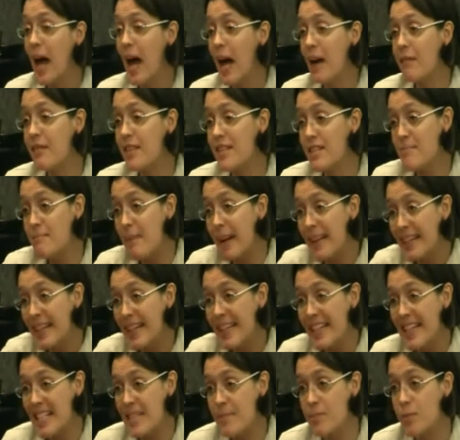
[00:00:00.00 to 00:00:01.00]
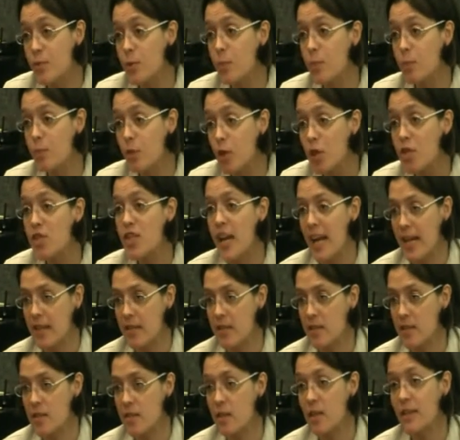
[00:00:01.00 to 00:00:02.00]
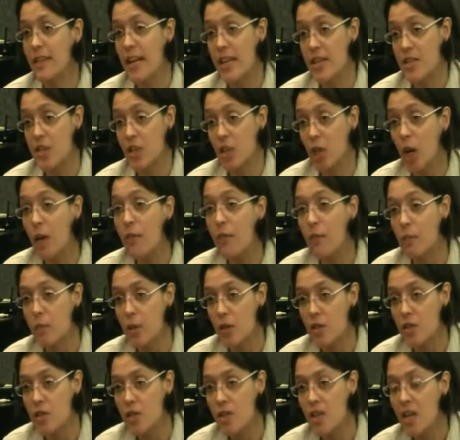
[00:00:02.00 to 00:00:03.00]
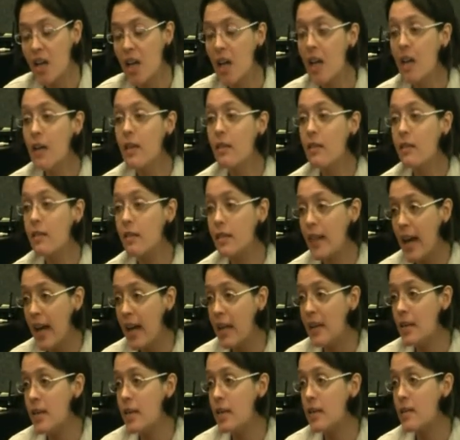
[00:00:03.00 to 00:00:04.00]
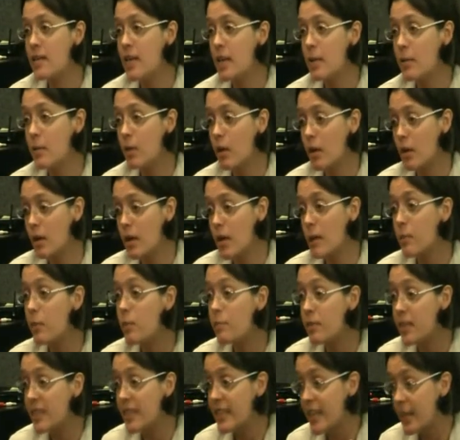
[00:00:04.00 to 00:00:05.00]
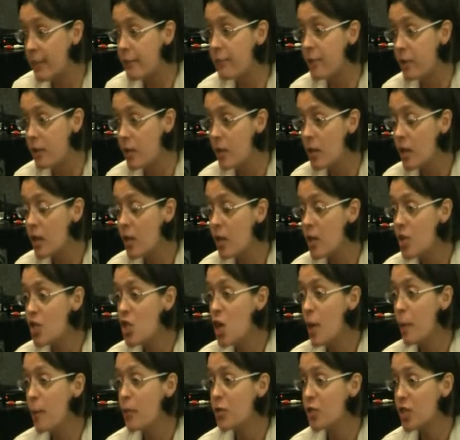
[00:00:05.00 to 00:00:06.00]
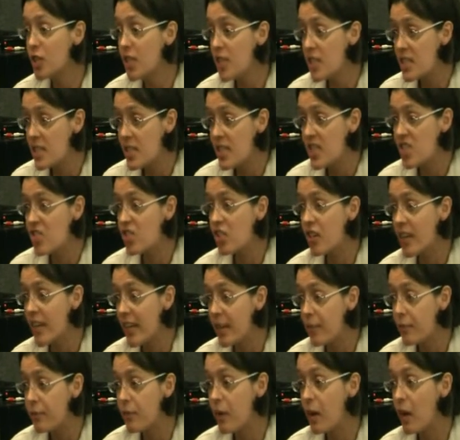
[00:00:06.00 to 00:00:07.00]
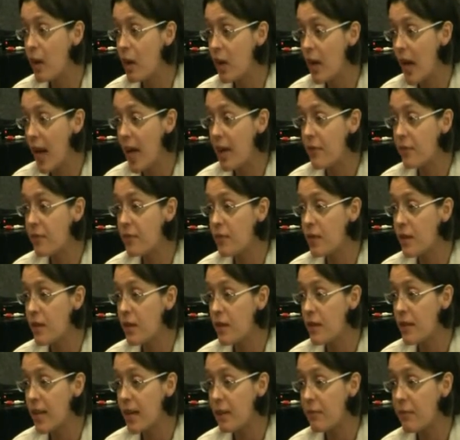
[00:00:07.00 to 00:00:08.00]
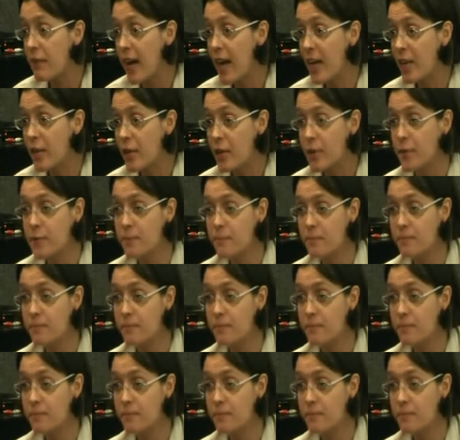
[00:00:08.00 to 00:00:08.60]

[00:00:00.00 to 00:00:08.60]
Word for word: have this mechanism to protest against the government, then they will, they will be given the opportunities to live a life they value.